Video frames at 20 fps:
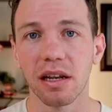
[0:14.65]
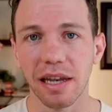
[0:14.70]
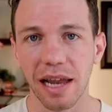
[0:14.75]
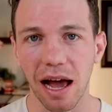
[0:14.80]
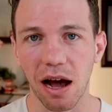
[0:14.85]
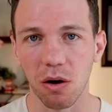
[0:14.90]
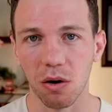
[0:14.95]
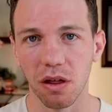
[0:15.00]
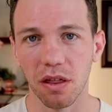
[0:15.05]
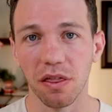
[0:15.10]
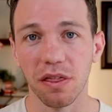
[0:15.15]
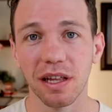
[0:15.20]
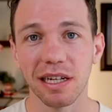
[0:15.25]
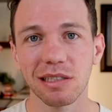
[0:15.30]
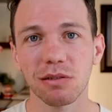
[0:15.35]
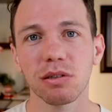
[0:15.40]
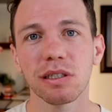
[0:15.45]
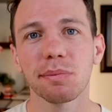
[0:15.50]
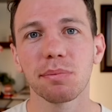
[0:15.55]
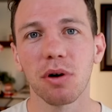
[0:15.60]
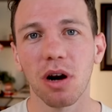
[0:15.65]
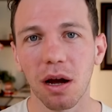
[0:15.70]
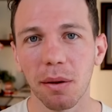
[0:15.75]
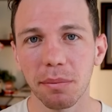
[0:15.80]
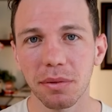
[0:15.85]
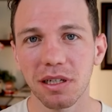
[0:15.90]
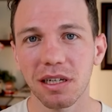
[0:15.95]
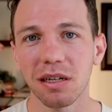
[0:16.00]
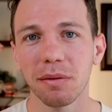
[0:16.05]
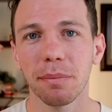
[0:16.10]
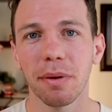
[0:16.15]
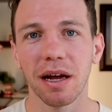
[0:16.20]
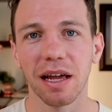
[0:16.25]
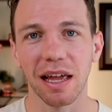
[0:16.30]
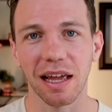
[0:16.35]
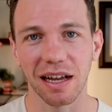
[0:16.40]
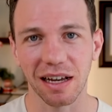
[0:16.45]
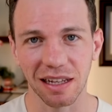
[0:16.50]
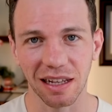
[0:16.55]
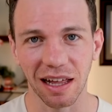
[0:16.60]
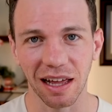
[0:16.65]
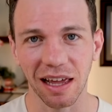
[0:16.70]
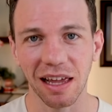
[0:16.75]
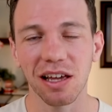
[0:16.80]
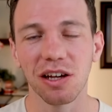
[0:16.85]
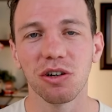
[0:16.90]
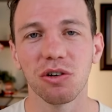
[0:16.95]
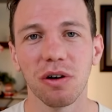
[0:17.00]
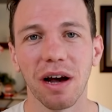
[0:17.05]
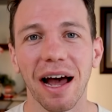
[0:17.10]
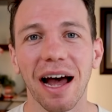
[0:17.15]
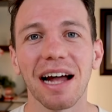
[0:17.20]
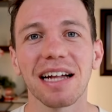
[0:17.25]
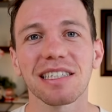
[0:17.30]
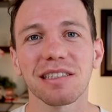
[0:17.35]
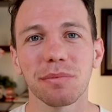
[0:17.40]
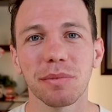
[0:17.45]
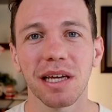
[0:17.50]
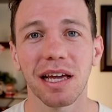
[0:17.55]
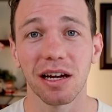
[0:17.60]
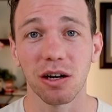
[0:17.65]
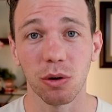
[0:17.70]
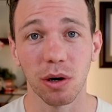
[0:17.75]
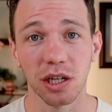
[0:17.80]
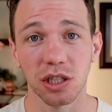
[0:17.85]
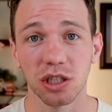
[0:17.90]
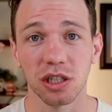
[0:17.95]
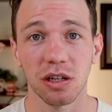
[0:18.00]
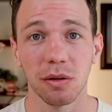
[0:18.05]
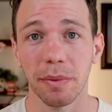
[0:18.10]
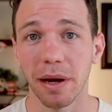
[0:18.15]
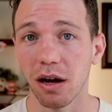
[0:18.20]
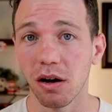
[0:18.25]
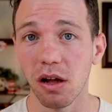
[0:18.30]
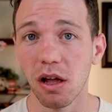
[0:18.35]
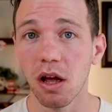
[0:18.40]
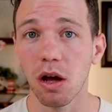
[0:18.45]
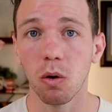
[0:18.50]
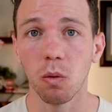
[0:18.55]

Now, this was prompted by a client who asked me a question about